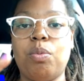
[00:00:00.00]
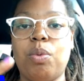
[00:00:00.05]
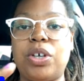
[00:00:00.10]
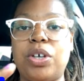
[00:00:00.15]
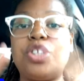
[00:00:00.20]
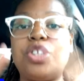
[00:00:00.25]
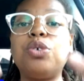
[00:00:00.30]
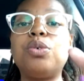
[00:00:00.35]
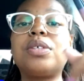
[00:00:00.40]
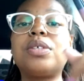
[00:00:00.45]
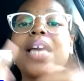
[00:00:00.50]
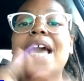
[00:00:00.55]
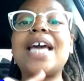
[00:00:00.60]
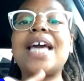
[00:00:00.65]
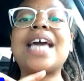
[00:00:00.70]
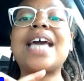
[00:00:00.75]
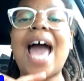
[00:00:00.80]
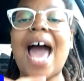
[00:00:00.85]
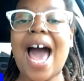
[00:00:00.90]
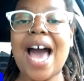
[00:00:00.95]
when you
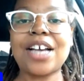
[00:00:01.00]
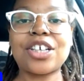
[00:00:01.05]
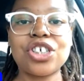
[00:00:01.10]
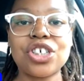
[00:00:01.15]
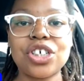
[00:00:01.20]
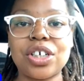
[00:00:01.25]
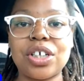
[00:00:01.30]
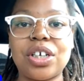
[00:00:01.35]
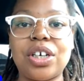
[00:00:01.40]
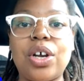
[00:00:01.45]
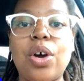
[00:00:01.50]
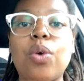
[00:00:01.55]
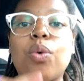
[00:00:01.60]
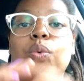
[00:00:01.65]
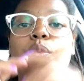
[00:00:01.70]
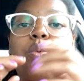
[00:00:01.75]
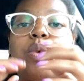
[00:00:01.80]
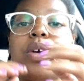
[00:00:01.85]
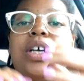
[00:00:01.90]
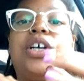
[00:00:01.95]
take action
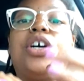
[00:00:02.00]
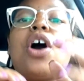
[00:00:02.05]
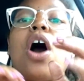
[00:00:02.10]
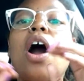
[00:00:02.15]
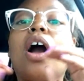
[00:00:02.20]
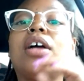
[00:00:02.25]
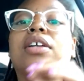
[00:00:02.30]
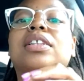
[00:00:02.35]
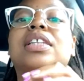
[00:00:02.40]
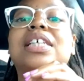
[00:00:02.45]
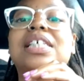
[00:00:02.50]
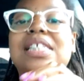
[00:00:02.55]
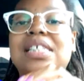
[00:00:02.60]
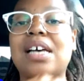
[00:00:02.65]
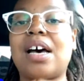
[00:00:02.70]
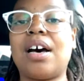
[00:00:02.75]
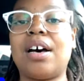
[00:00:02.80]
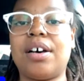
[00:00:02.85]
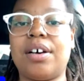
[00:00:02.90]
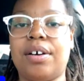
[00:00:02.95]

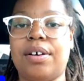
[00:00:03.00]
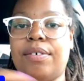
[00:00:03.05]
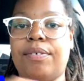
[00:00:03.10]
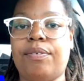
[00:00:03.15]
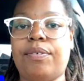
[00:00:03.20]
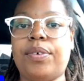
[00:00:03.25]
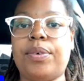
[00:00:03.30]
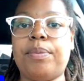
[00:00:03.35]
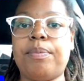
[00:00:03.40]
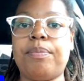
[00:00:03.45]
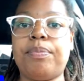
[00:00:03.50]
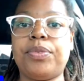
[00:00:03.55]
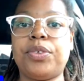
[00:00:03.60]
regardless of,